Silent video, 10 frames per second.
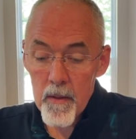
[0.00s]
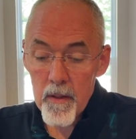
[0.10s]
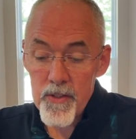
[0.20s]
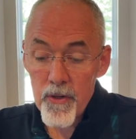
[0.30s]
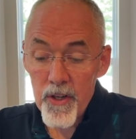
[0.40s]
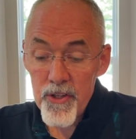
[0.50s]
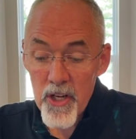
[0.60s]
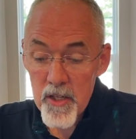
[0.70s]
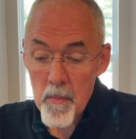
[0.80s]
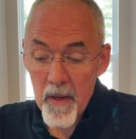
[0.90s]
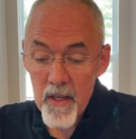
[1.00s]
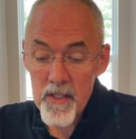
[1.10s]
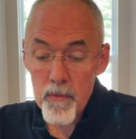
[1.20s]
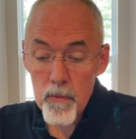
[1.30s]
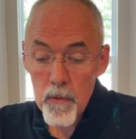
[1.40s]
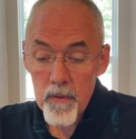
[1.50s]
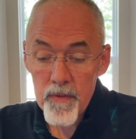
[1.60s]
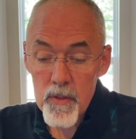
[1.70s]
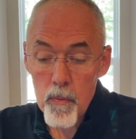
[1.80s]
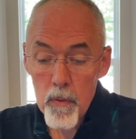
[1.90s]
Concerning judgment, because the ruler
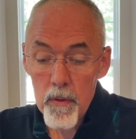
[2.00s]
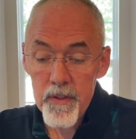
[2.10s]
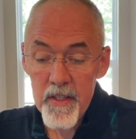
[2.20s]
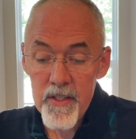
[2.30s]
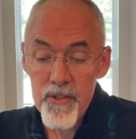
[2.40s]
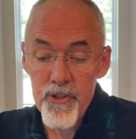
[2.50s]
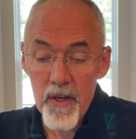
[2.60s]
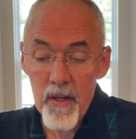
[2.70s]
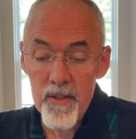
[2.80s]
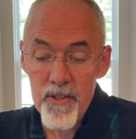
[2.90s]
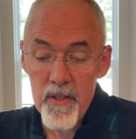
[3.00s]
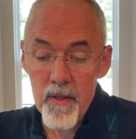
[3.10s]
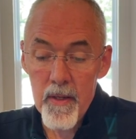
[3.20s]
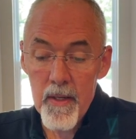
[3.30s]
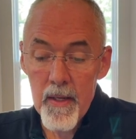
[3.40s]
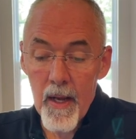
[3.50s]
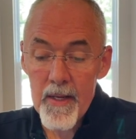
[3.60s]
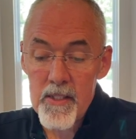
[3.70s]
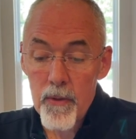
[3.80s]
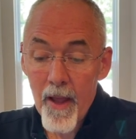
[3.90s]
of this world is judged.
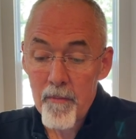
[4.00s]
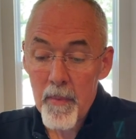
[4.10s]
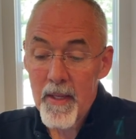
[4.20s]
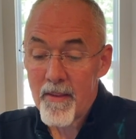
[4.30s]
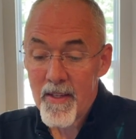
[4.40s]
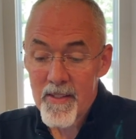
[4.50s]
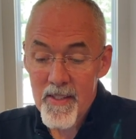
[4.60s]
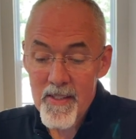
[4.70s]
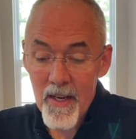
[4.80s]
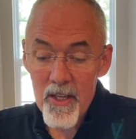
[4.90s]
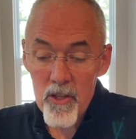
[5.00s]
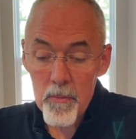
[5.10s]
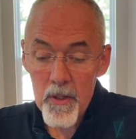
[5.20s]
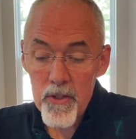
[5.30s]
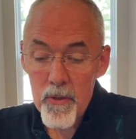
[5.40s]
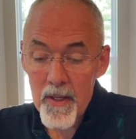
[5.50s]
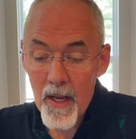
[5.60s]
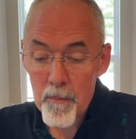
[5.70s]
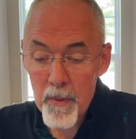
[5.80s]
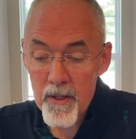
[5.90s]
I still have many things to say to you, but you
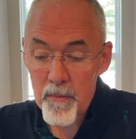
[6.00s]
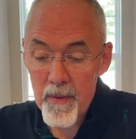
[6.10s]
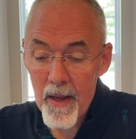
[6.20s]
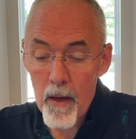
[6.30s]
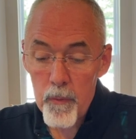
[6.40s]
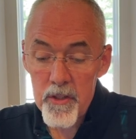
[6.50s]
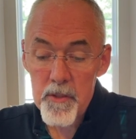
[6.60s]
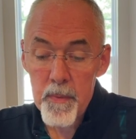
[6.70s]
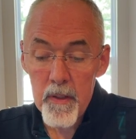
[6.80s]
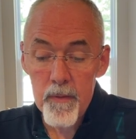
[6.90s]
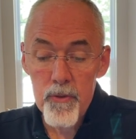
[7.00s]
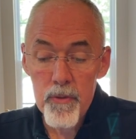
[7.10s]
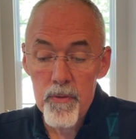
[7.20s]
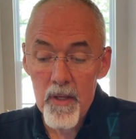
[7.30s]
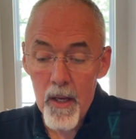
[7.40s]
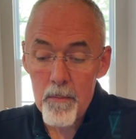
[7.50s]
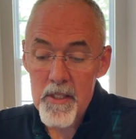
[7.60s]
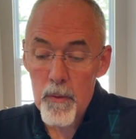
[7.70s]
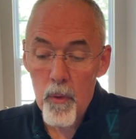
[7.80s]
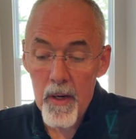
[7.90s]
cannot bear them now. When the Spirit of truth comes,
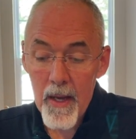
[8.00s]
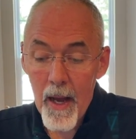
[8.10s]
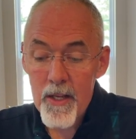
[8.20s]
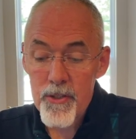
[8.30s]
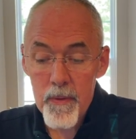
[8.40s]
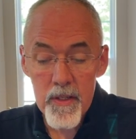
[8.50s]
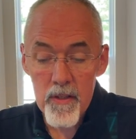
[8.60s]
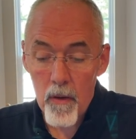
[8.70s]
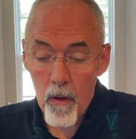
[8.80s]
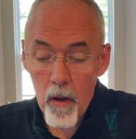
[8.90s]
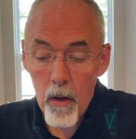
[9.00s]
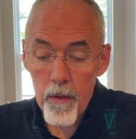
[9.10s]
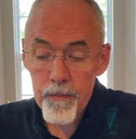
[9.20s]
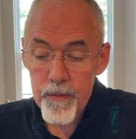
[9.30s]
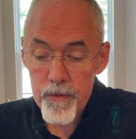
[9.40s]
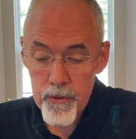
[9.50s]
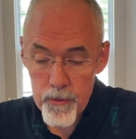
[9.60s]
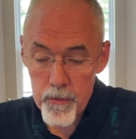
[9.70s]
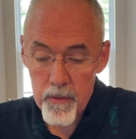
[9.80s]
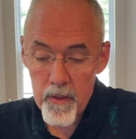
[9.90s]
he will guide you into all
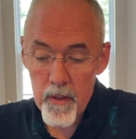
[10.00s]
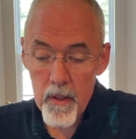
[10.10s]
truth.